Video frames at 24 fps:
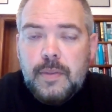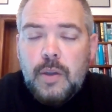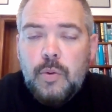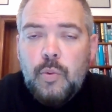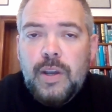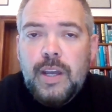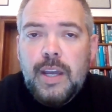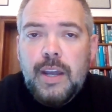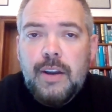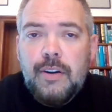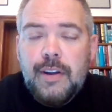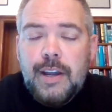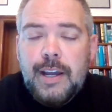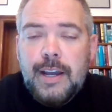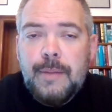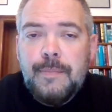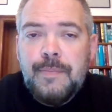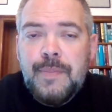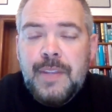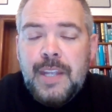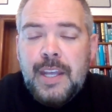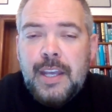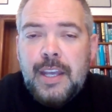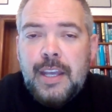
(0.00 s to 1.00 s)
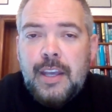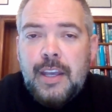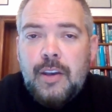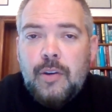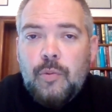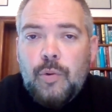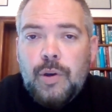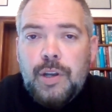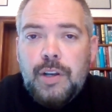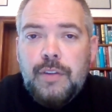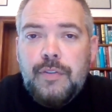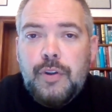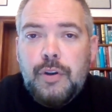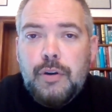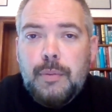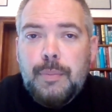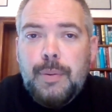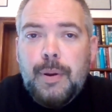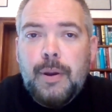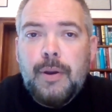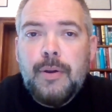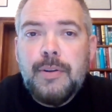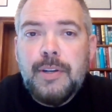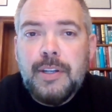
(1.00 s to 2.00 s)
where one of her
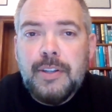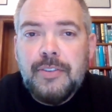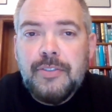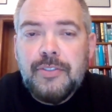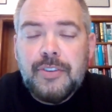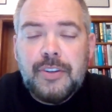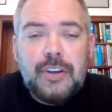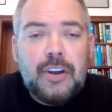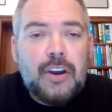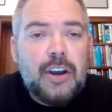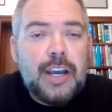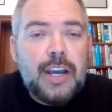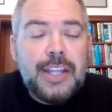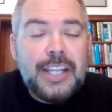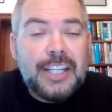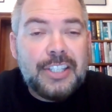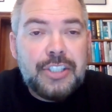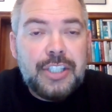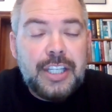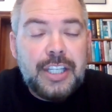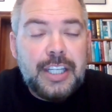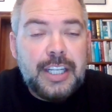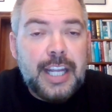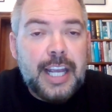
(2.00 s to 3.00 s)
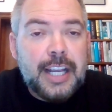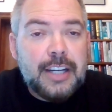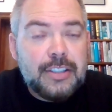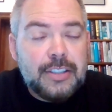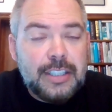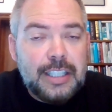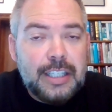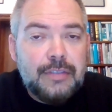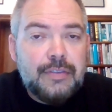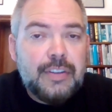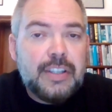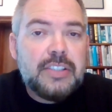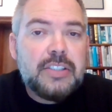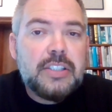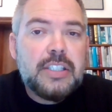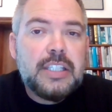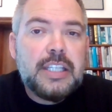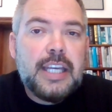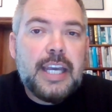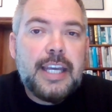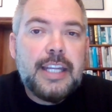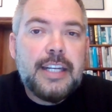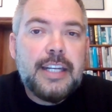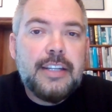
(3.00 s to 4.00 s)
opponents, a guy that she'd actually
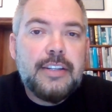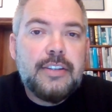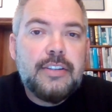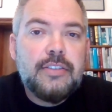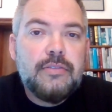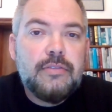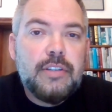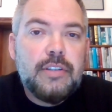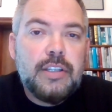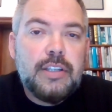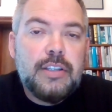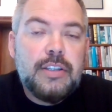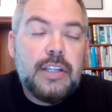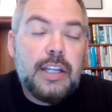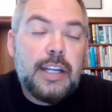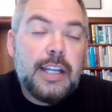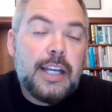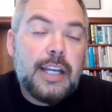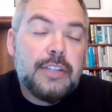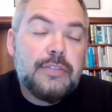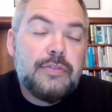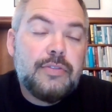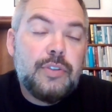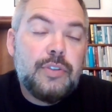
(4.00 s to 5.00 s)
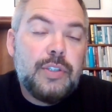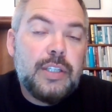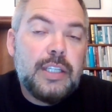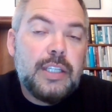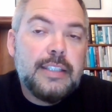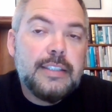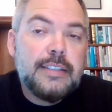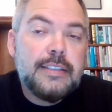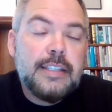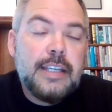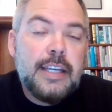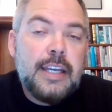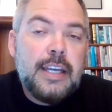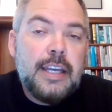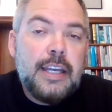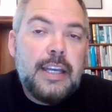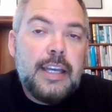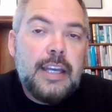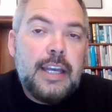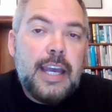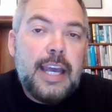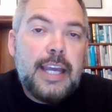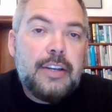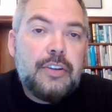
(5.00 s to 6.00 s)
investigated in the last few years,
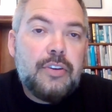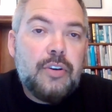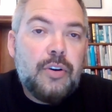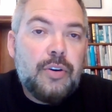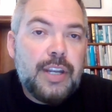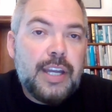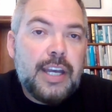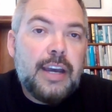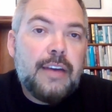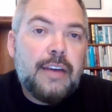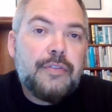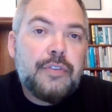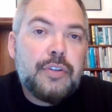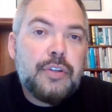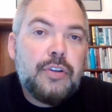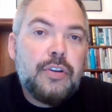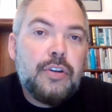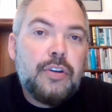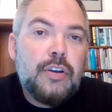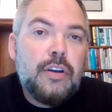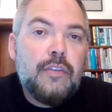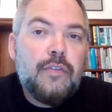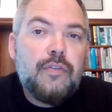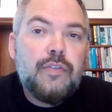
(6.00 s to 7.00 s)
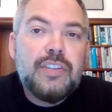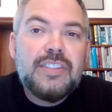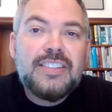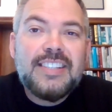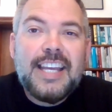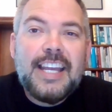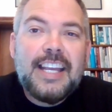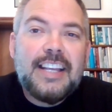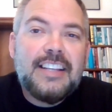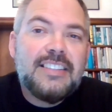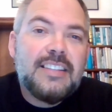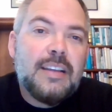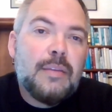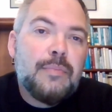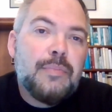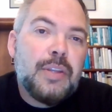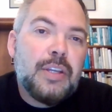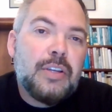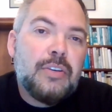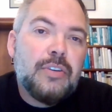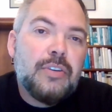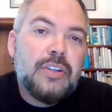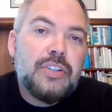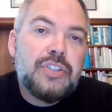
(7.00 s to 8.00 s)
had gone after her for saying
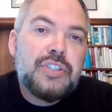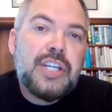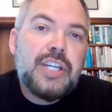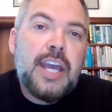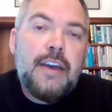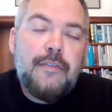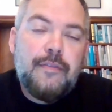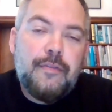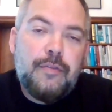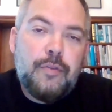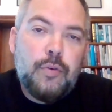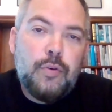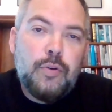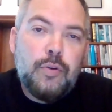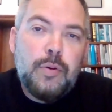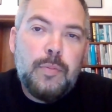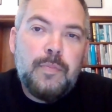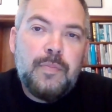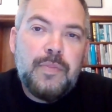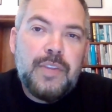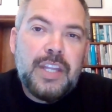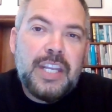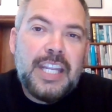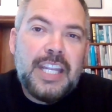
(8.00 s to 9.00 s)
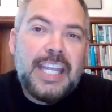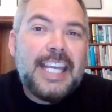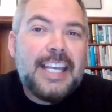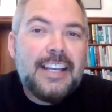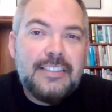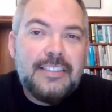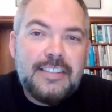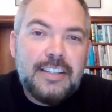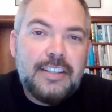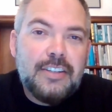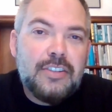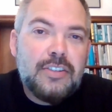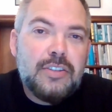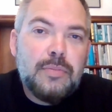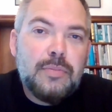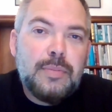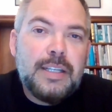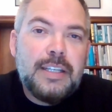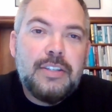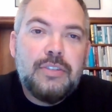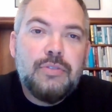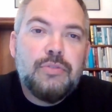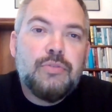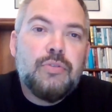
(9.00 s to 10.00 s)
something on a chat forum that he considered to
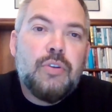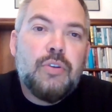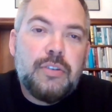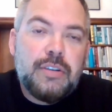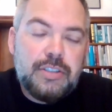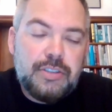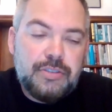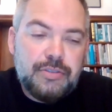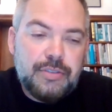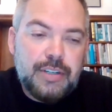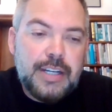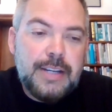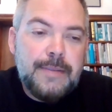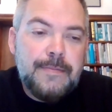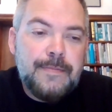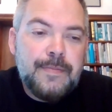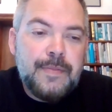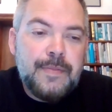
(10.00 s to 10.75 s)
be derogatory.